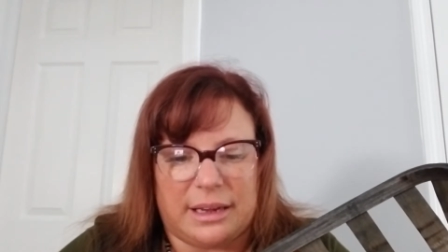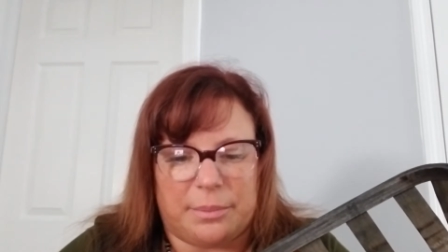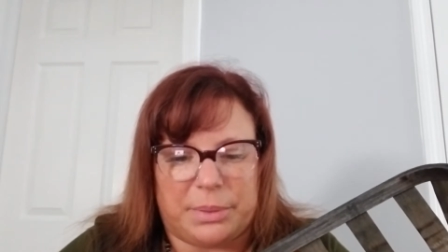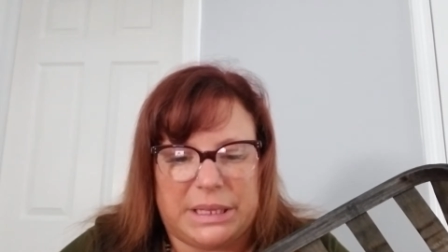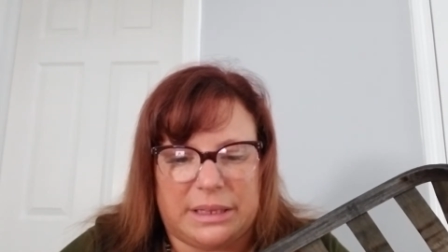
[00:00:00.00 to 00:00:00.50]
a
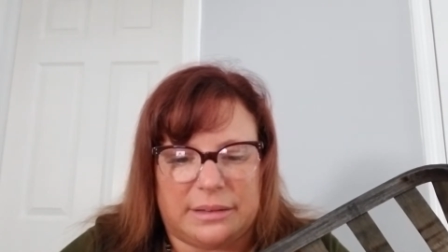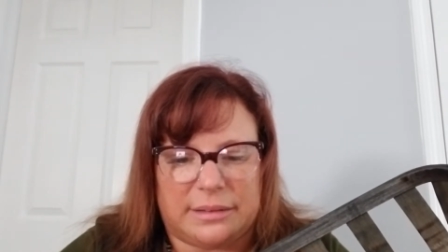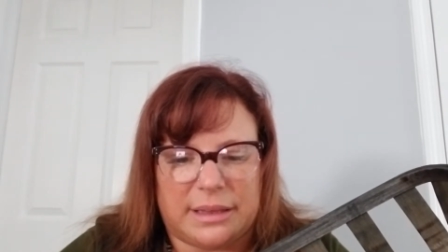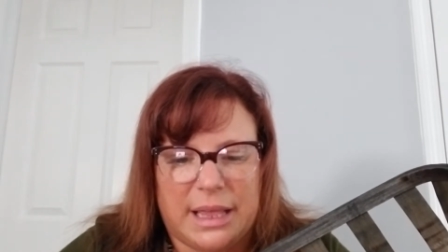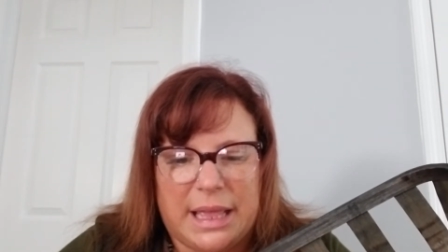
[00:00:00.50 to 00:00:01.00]

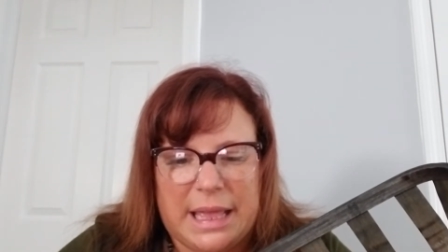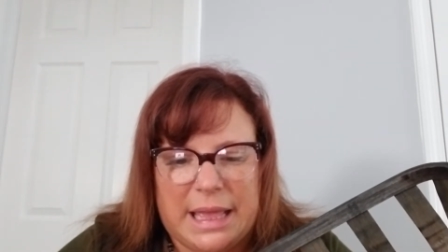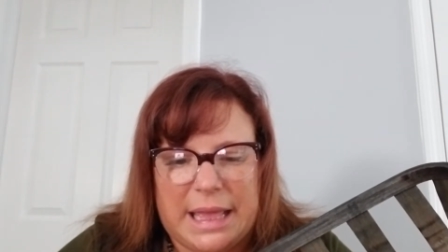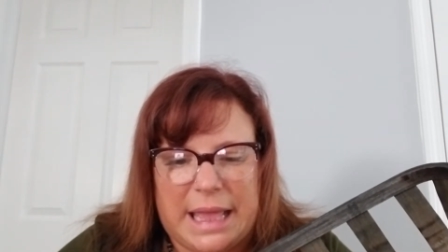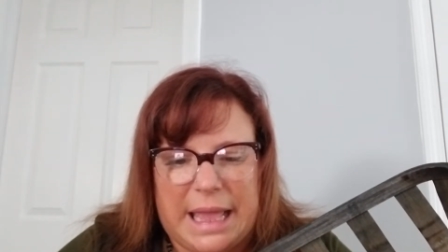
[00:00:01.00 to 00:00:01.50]
piece.
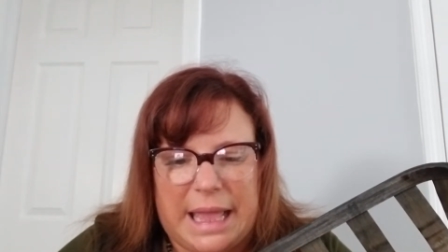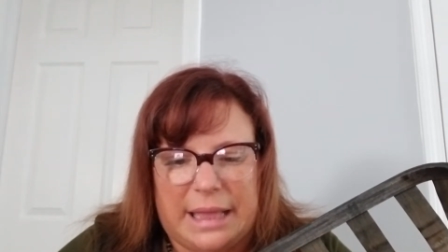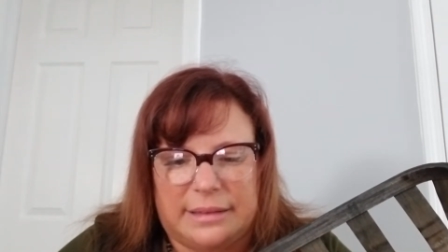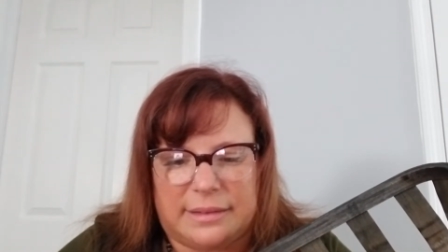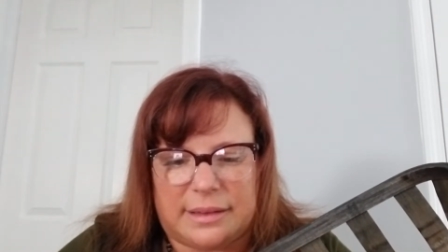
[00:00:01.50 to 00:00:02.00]

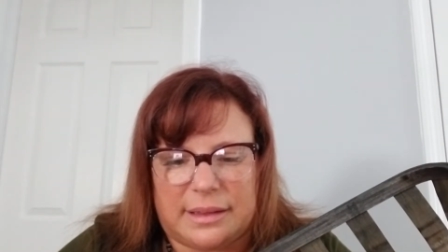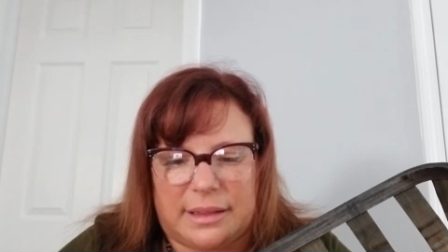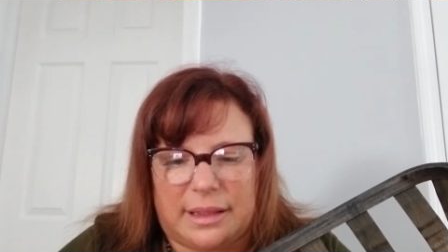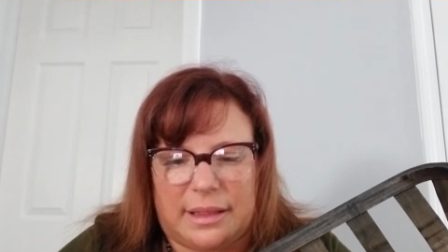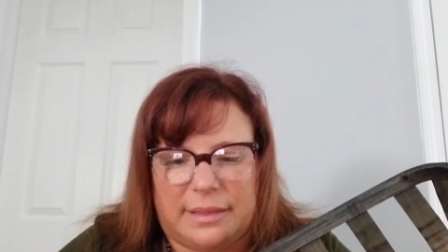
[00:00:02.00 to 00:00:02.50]
And
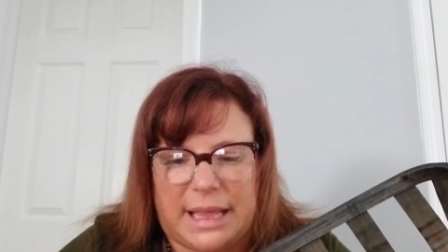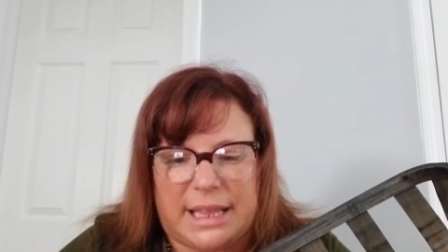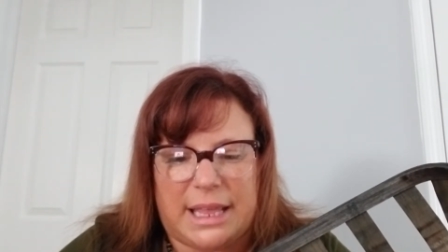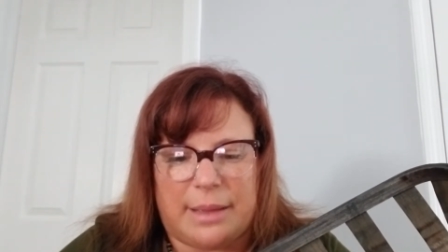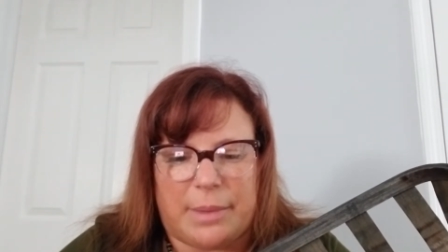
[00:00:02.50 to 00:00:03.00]
they
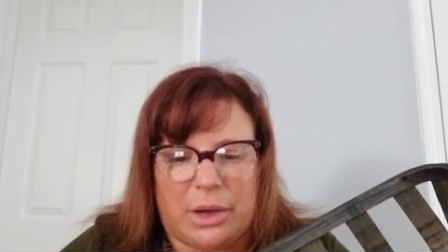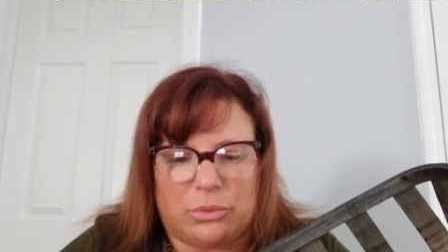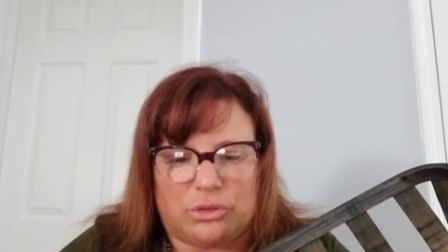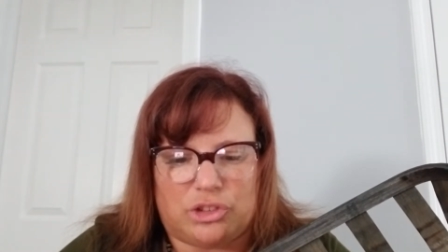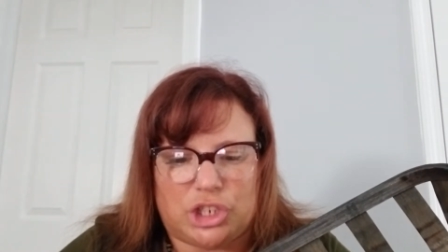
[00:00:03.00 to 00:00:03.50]
came
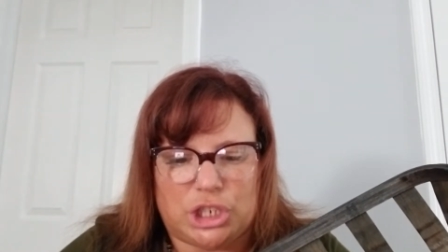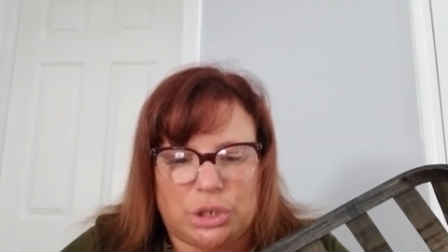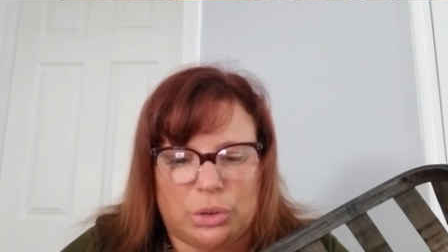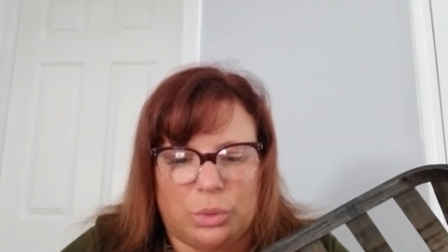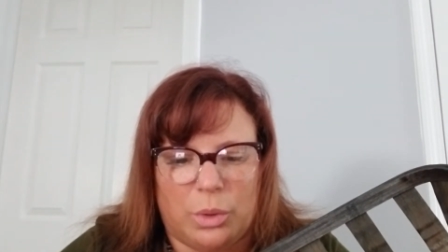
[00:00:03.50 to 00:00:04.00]
out
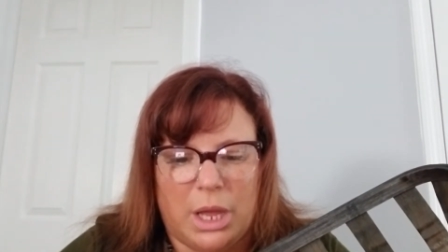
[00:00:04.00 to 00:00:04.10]
to